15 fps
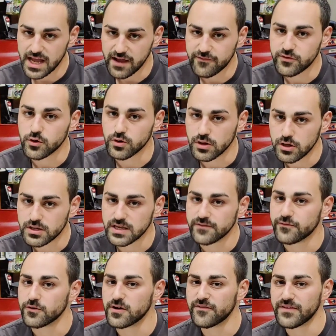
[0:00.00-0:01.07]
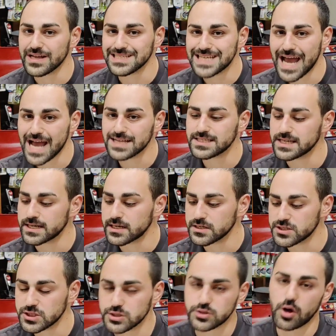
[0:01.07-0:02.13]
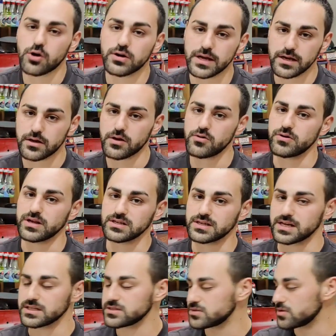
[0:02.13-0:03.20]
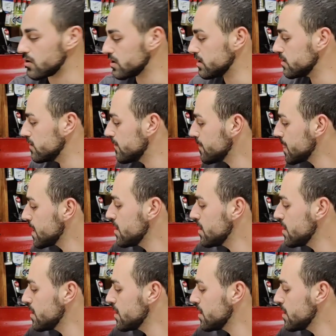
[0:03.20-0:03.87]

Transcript: if you're looking for a fantastic starting coating to get started,